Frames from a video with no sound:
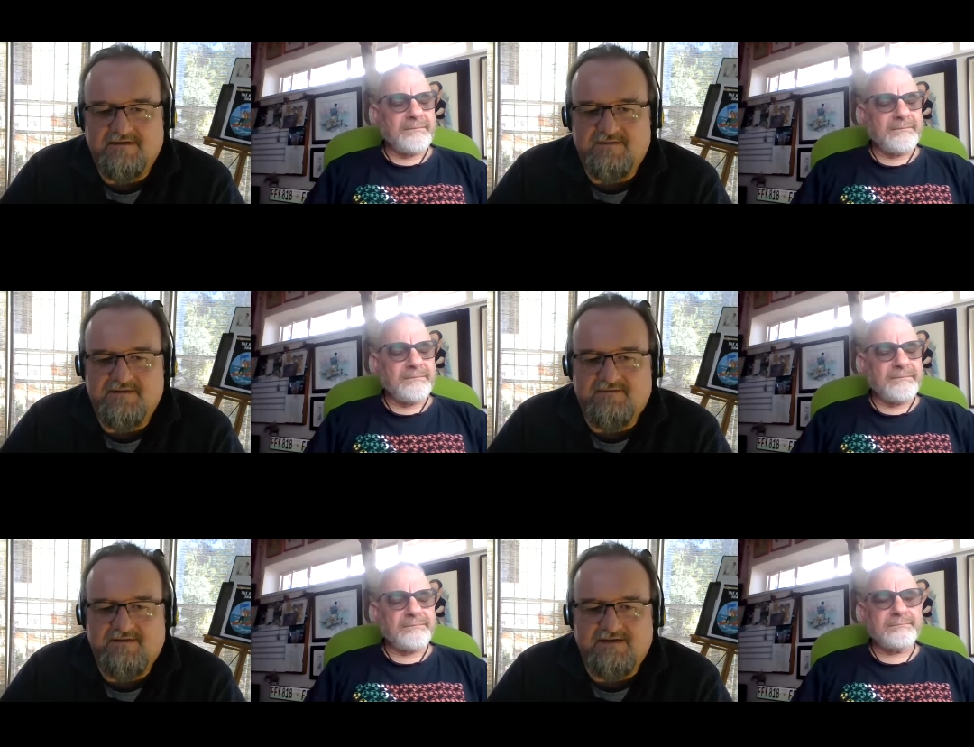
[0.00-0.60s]
Speaker 1: strips of
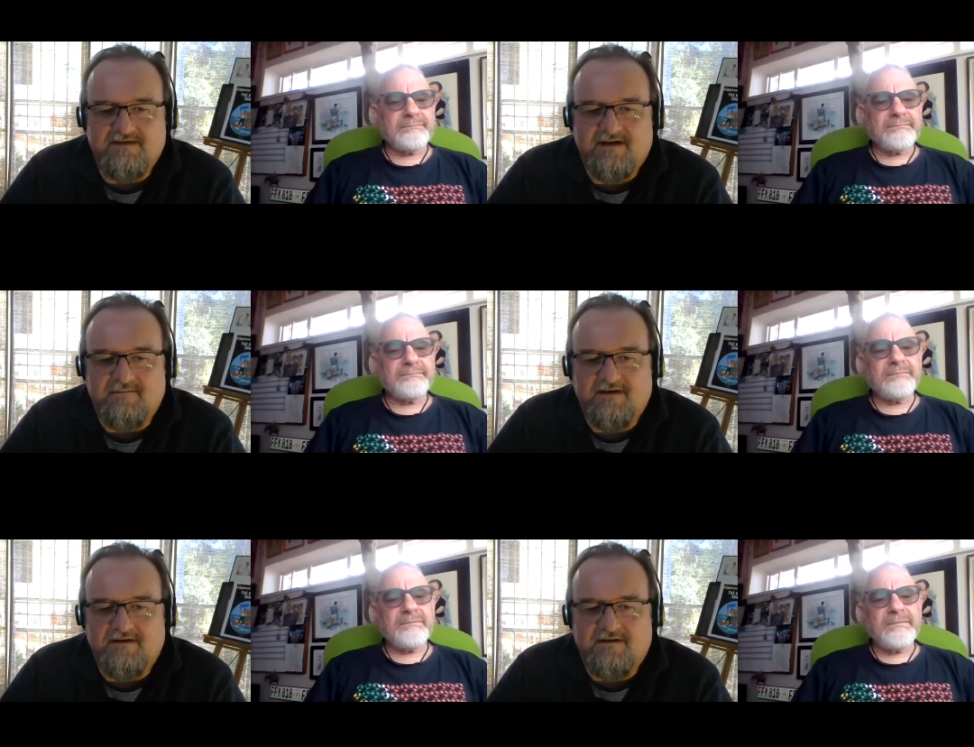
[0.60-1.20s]
the time.
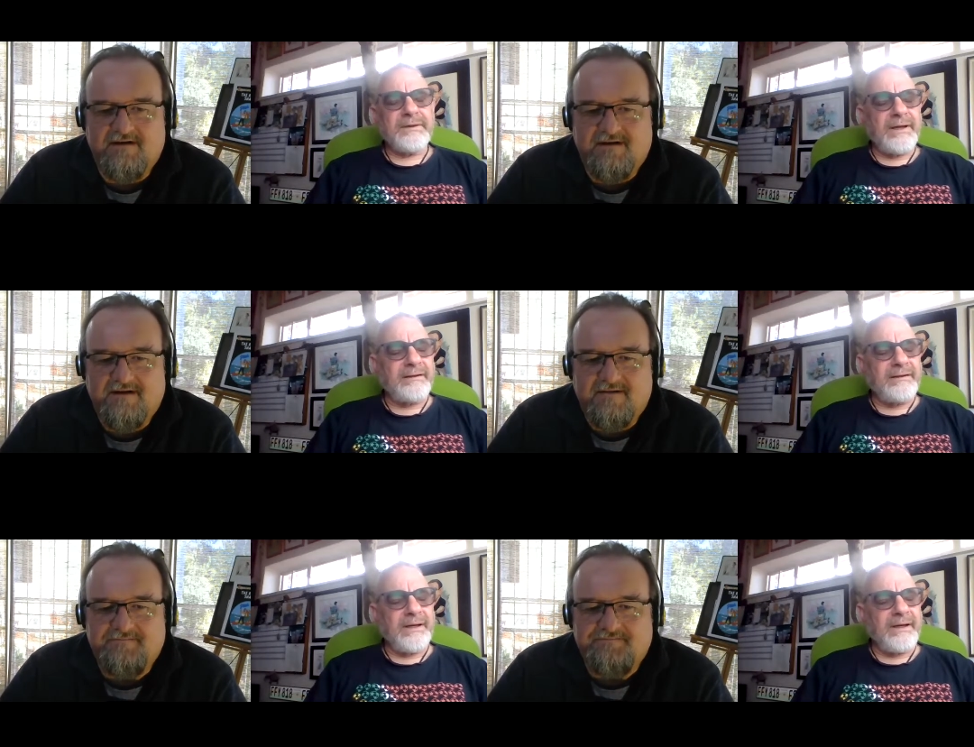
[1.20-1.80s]

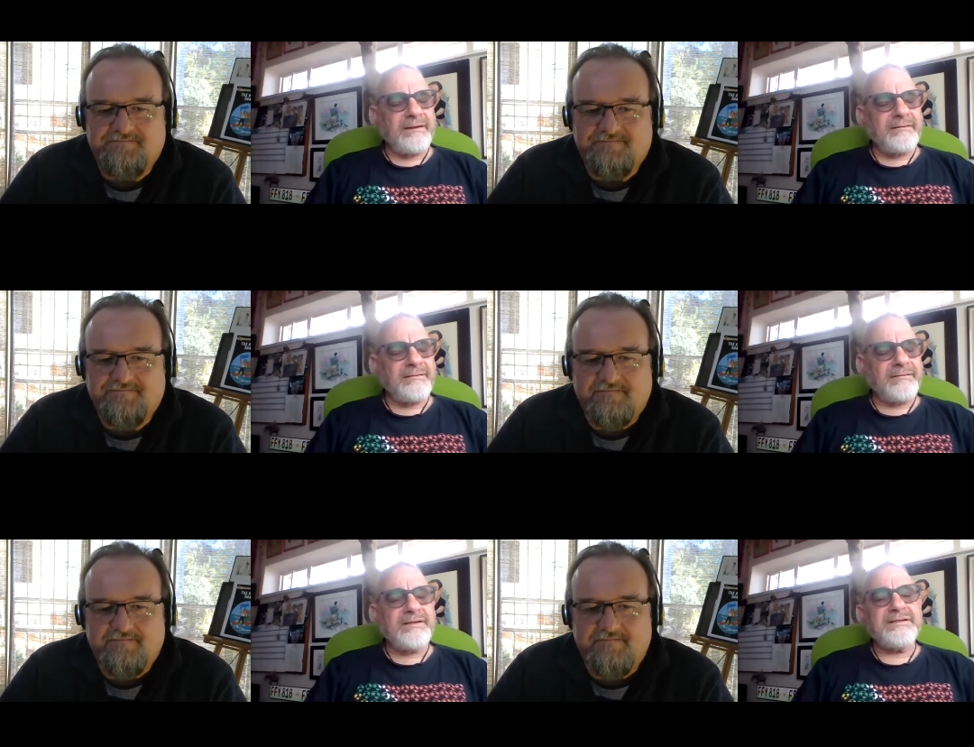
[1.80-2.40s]
Speaker 2: And and
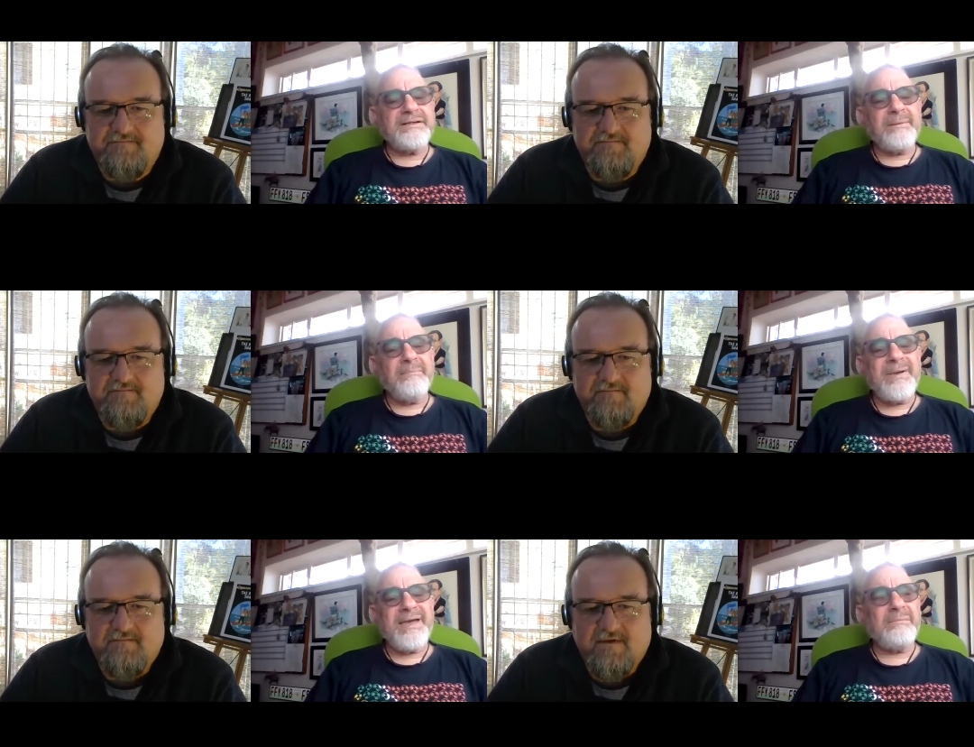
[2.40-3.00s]
things like
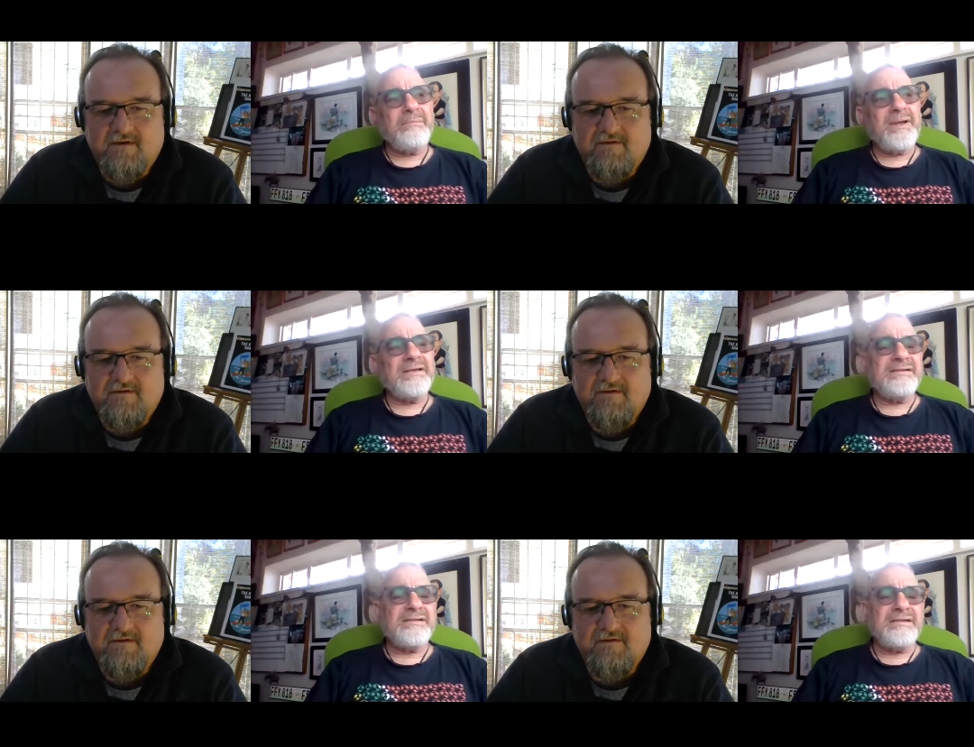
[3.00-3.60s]
Mad
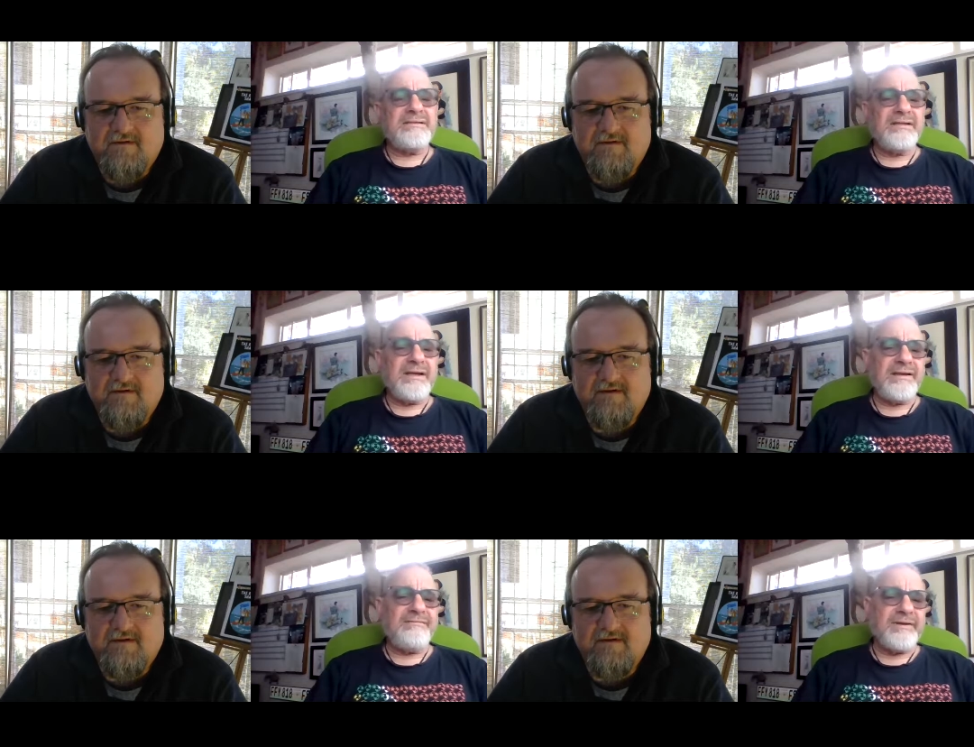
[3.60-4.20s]
Magazine, did
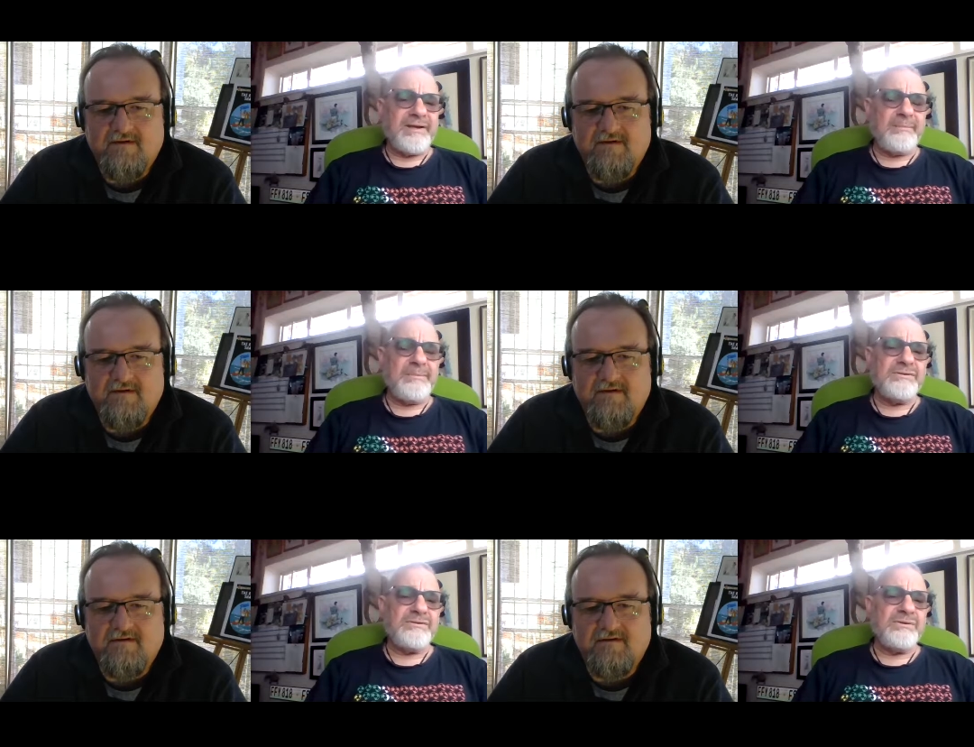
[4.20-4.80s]
that ever come
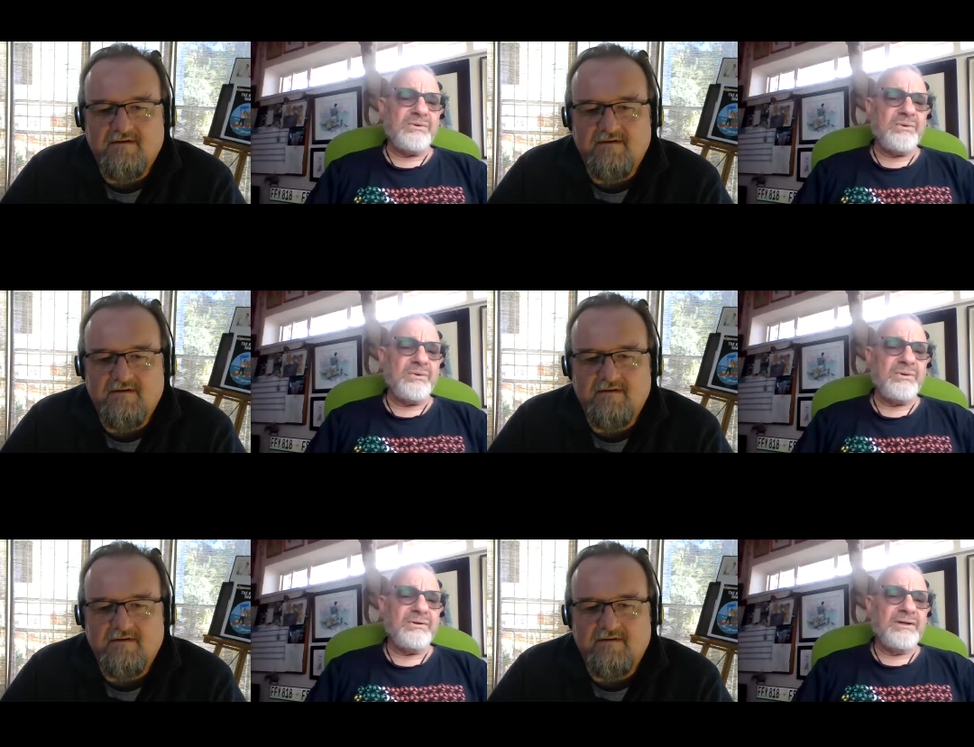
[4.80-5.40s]
into
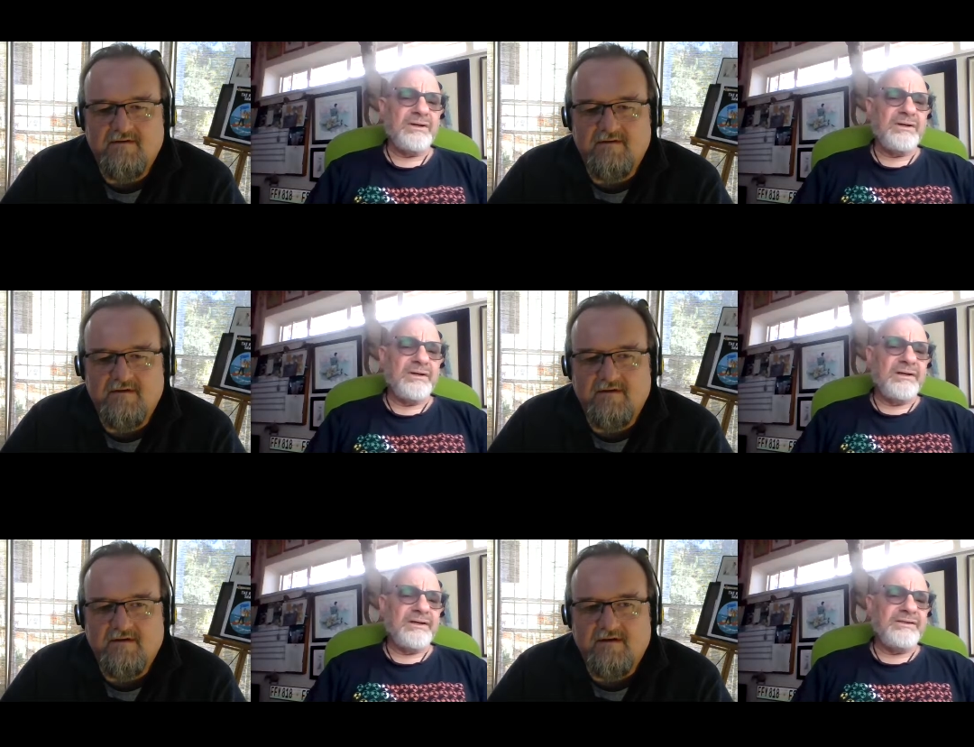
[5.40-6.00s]
your
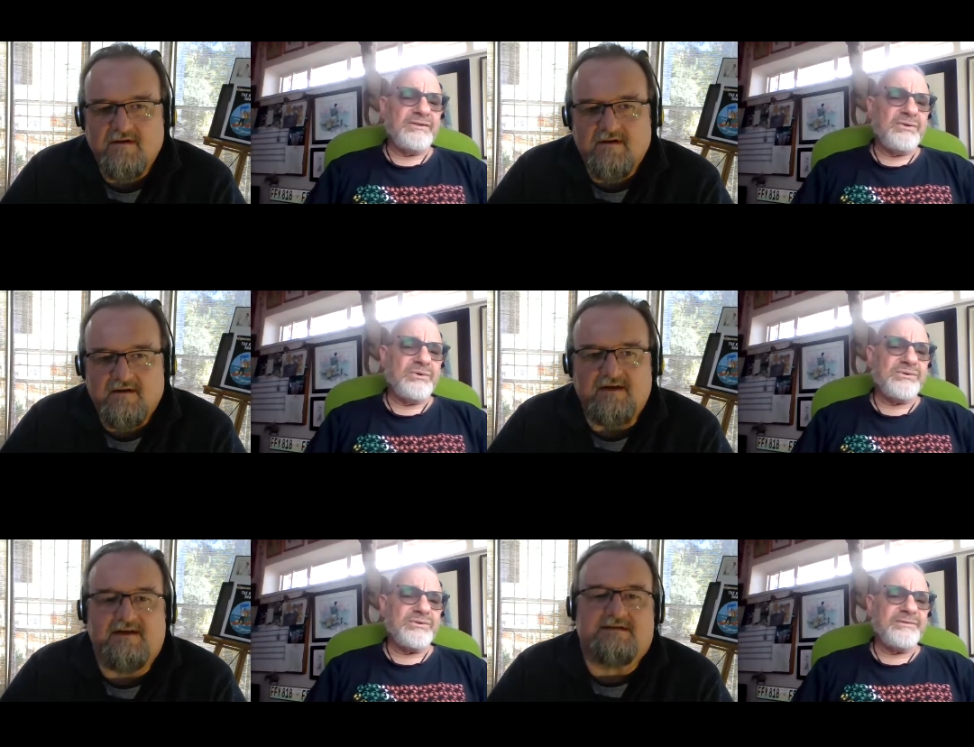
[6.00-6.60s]
into your
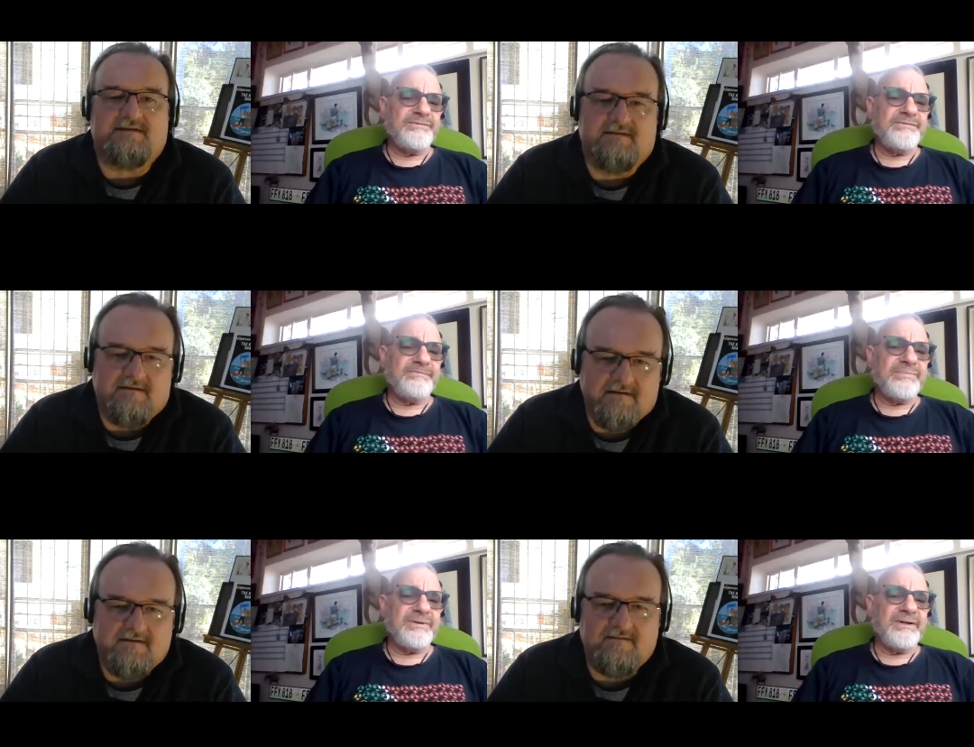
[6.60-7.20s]
yes. sort of
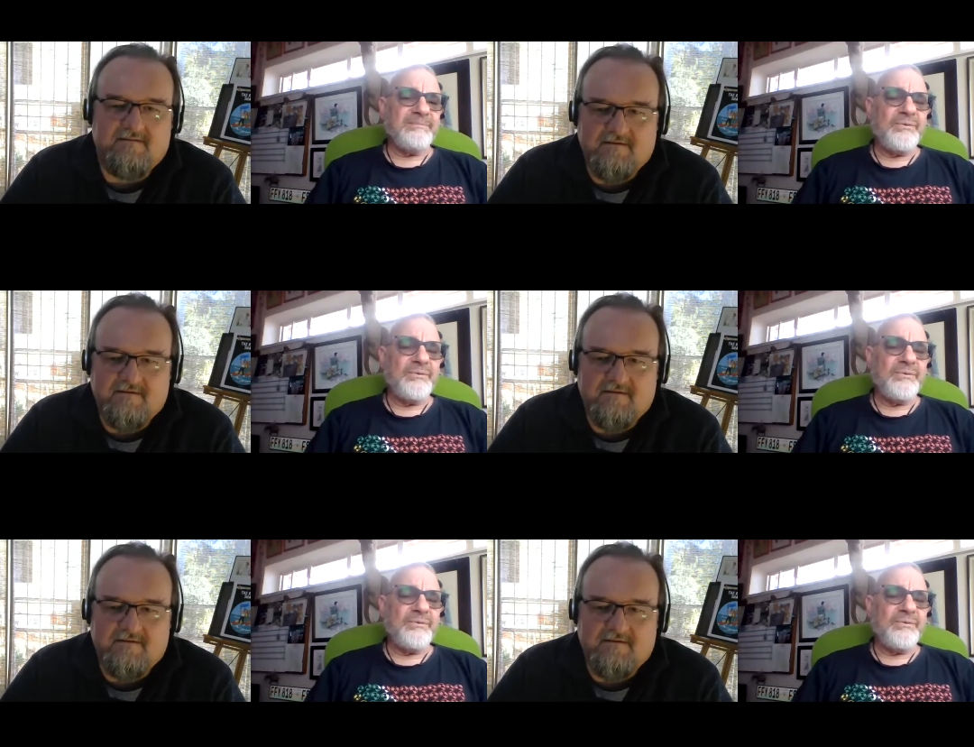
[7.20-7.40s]
uh,